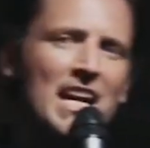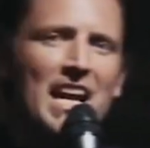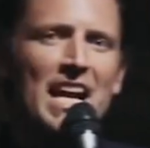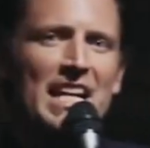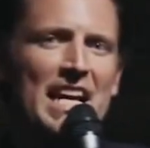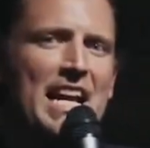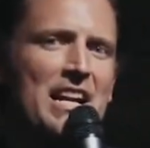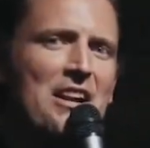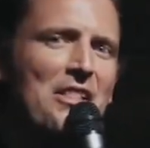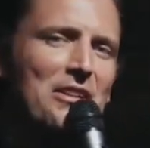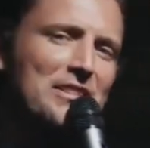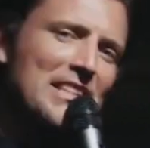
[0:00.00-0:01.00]
and he hit
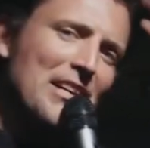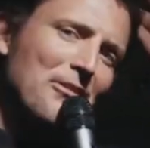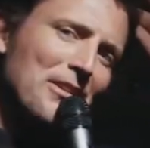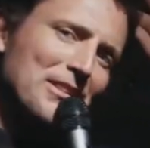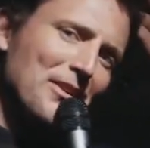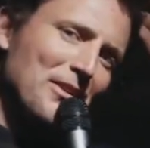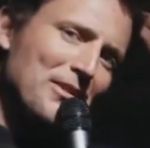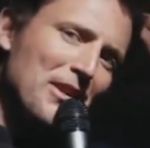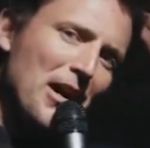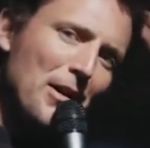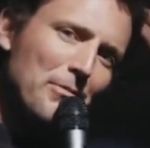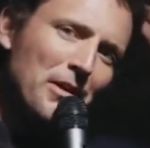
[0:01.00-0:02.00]
another deer with his little
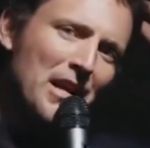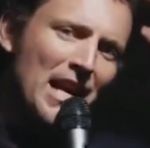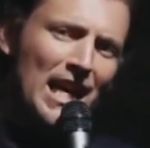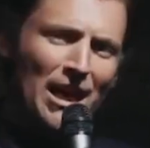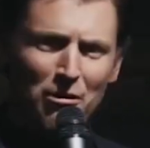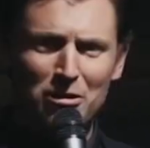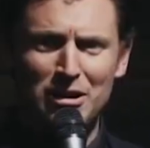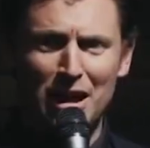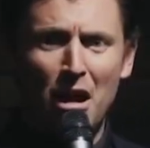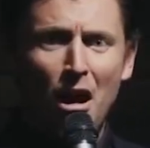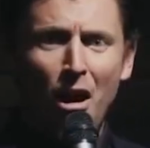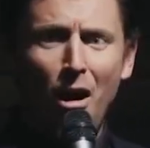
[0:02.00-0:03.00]
nub. And everyone was like,
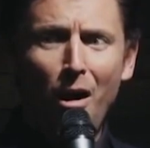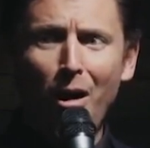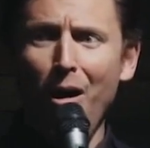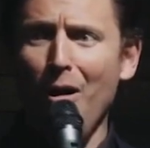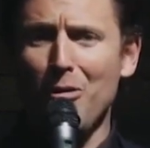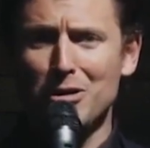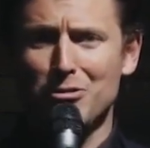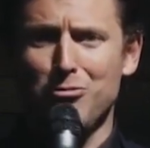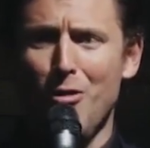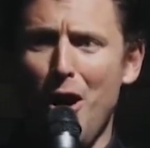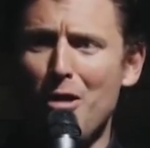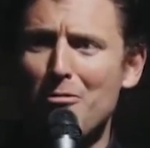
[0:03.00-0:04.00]
oh, what's
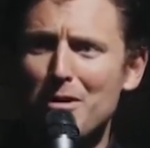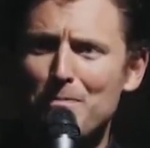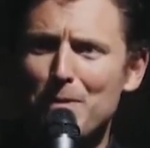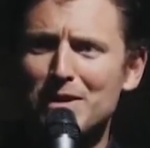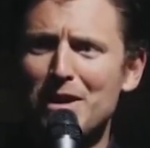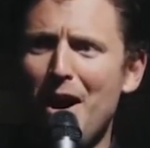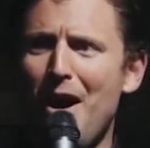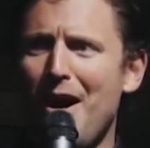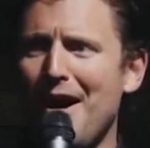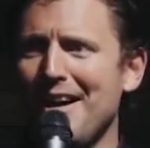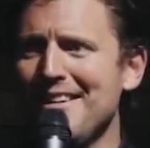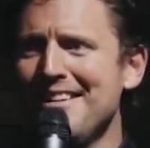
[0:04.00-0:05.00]
wrong with Bernard?